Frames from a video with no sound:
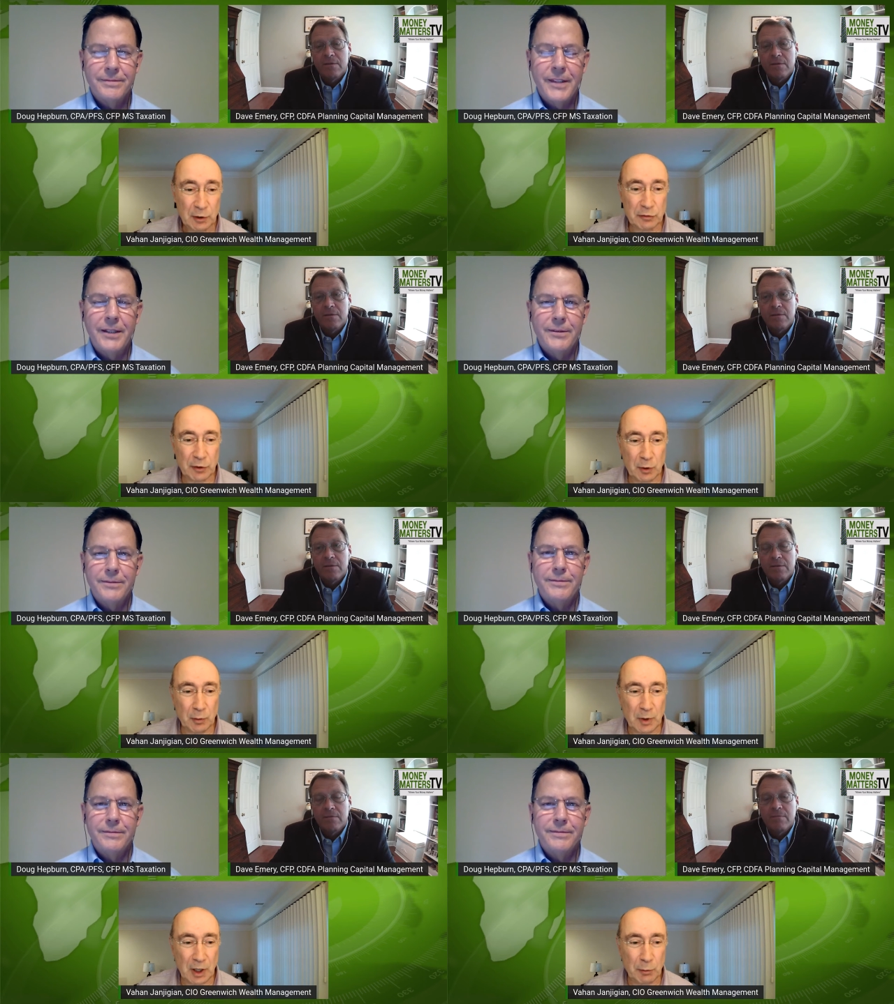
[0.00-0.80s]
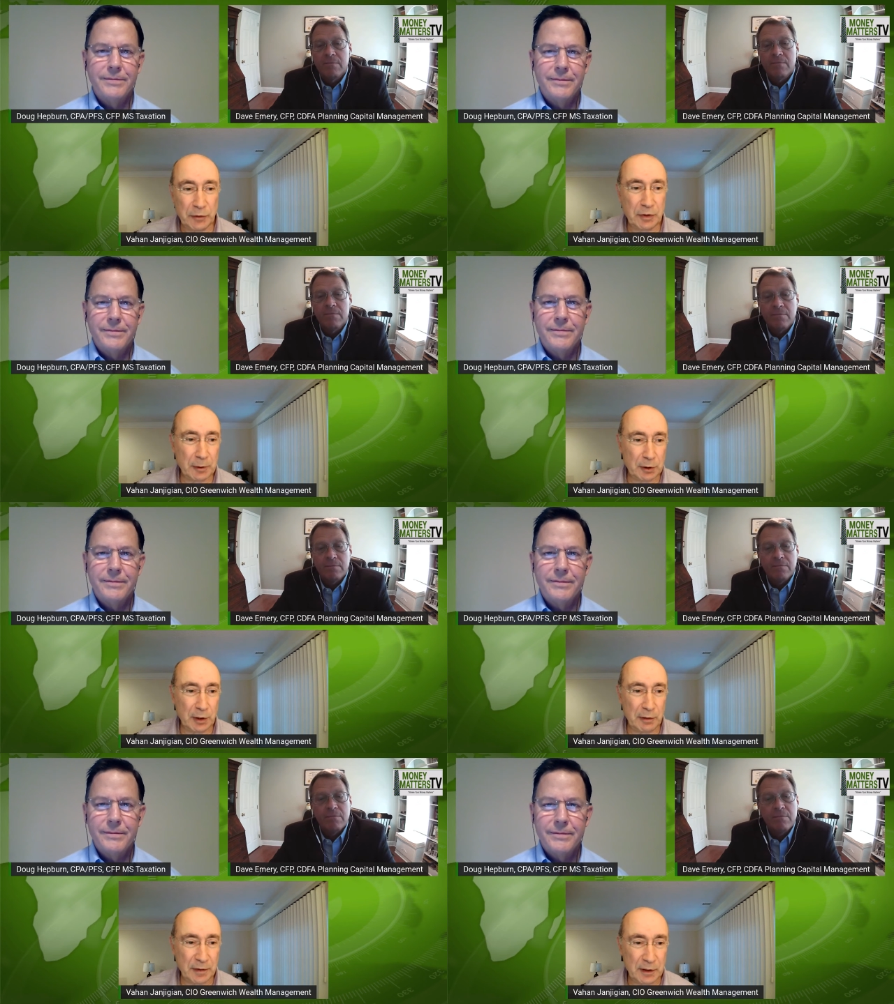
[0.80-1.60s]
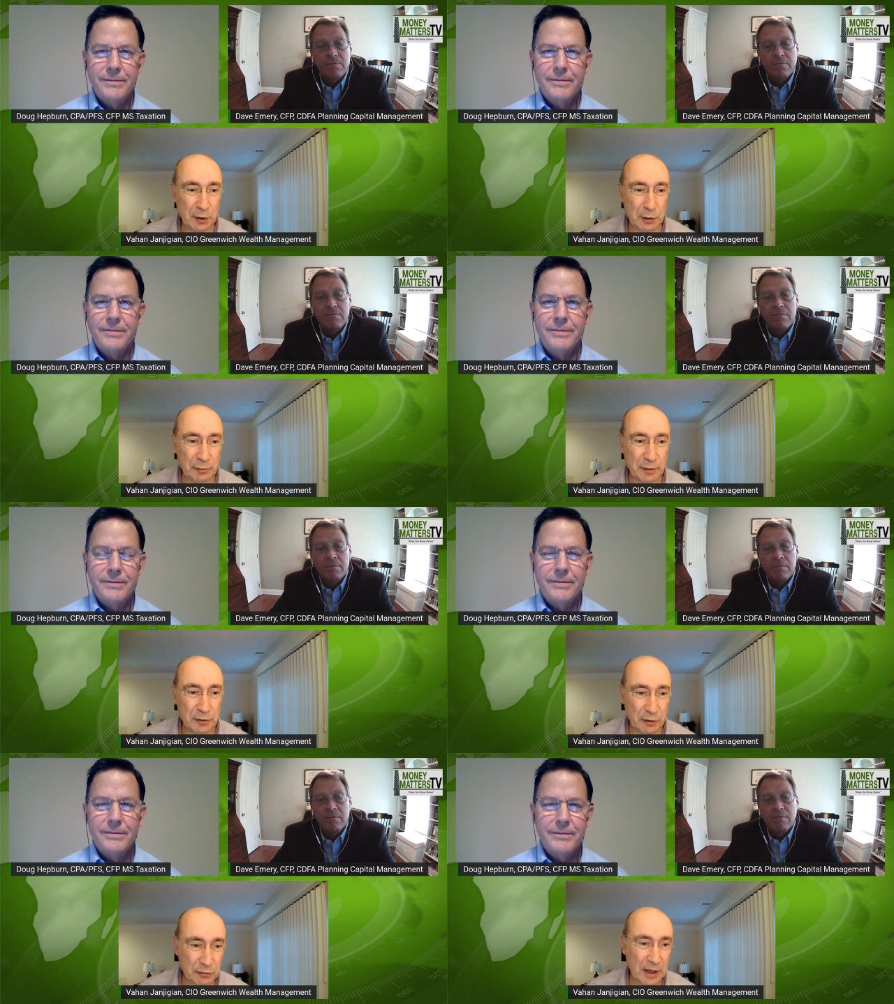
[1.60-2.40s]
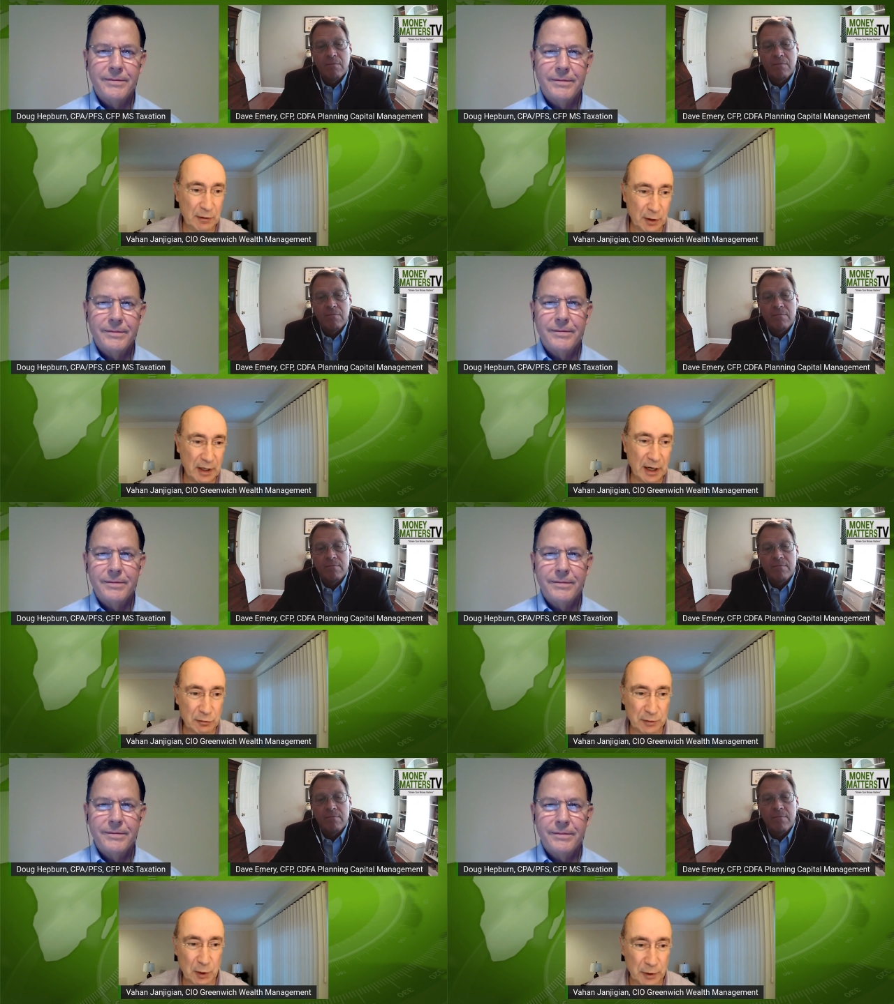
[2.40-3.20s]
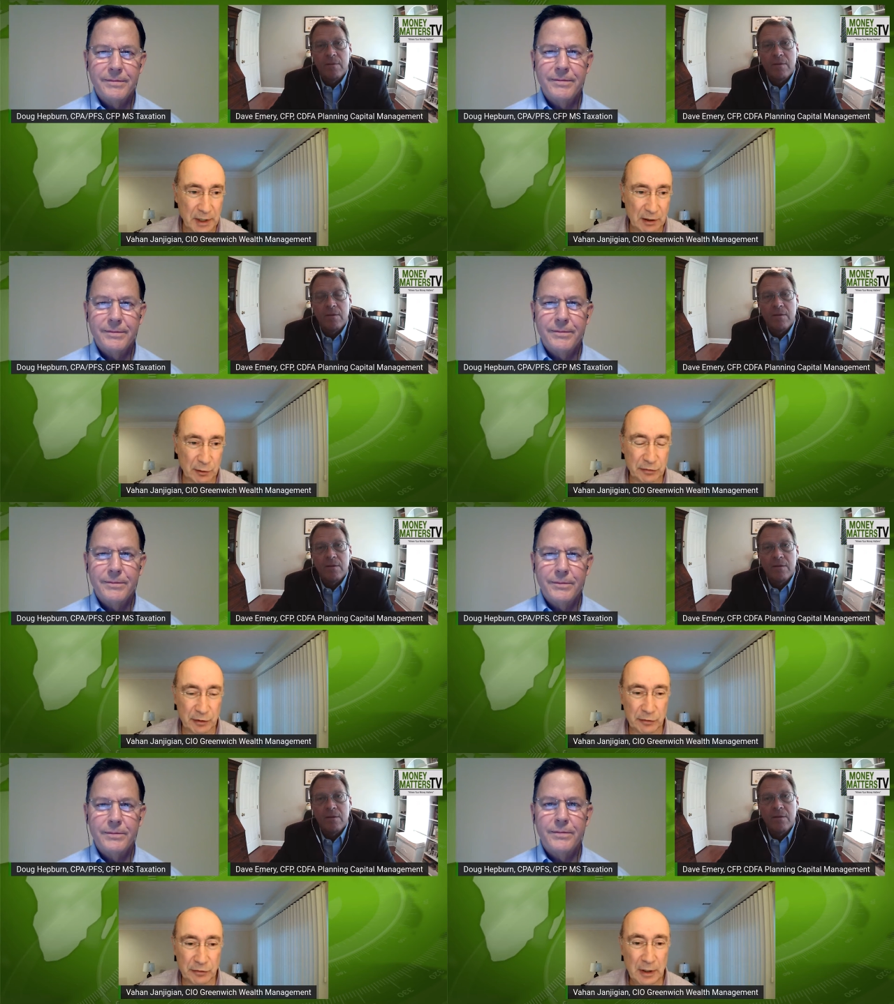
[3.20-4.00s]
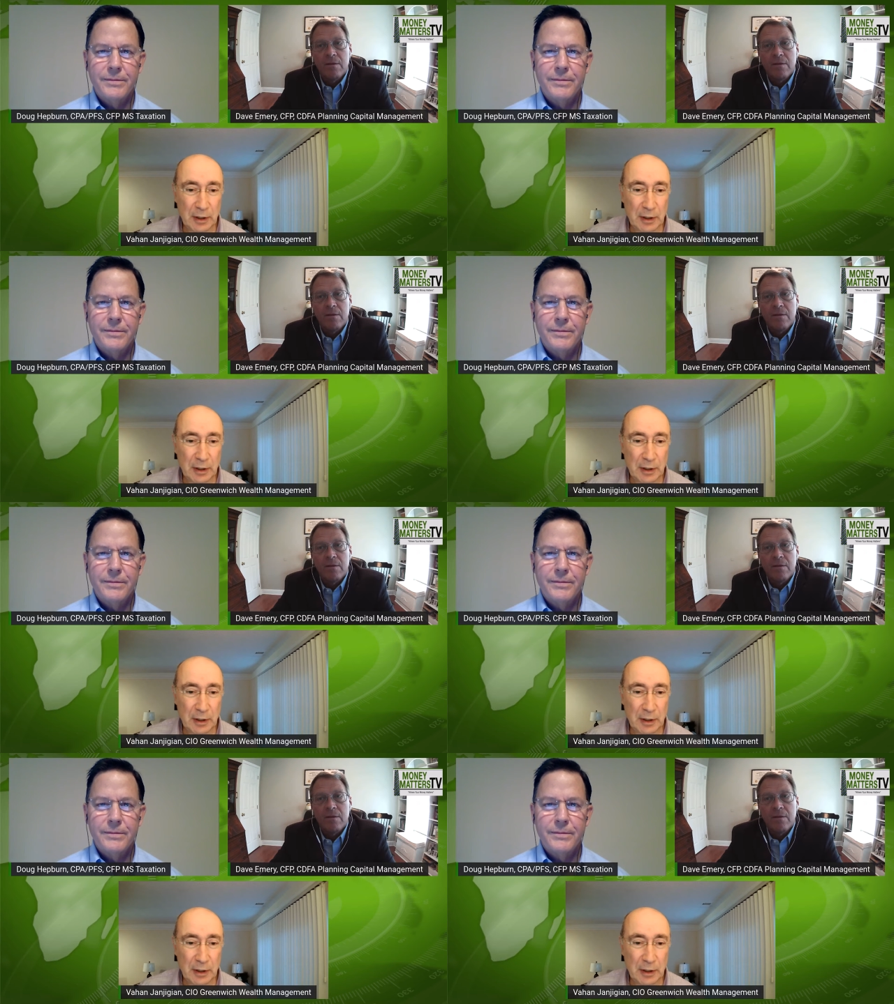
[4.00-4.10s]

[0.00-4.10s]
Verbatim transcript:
Speaker 1: so yeah. uh, we mm-hmm. typically think of a discounted cash flow analysis